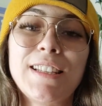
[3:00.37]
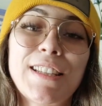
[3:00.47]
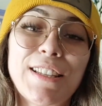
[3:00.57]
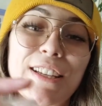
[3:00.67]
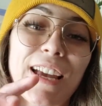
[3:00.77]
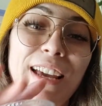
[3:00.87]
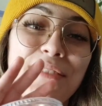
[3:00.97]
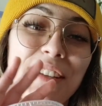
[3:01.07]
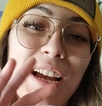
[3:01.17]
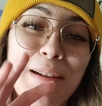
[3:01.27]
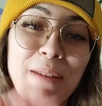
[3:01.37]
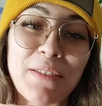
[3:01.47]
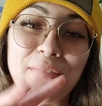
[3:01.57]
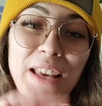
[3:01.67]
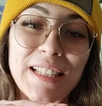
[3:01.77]
So look, I even got my
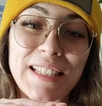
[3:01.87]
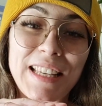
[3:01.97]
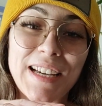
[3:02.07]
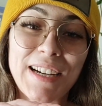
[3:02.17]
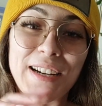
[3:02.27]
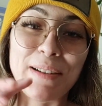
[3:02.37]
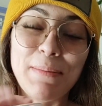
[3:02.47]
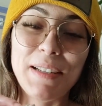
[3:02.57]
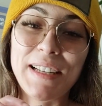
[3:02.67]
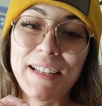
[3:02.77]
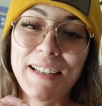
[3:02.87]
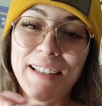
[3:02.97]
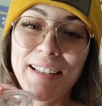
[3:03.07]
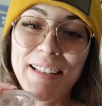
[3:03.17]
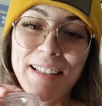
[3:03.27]
fancy cup
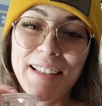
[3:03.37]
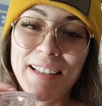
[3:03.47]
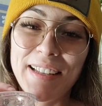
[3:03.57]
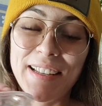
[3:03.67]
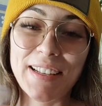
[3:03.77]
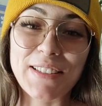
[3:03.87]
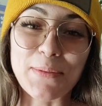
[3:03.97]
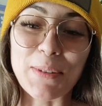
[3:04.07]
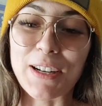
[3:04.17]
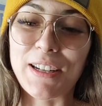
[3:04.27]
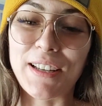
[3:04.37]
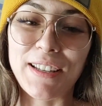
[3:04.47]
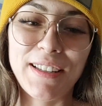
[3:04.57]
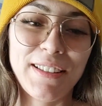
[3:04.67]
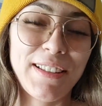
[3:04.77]
because we're
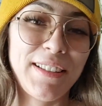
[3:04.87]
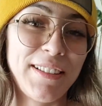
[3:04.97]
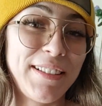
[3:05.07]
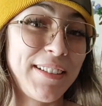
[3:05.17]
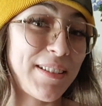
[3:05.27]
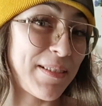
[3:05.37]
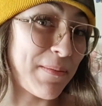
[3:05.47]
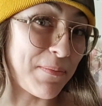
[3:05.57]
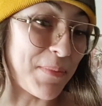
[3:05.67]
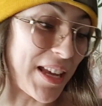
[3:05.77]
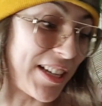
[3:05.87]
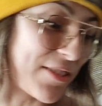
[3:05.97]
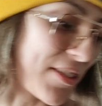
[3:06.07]
gonna make a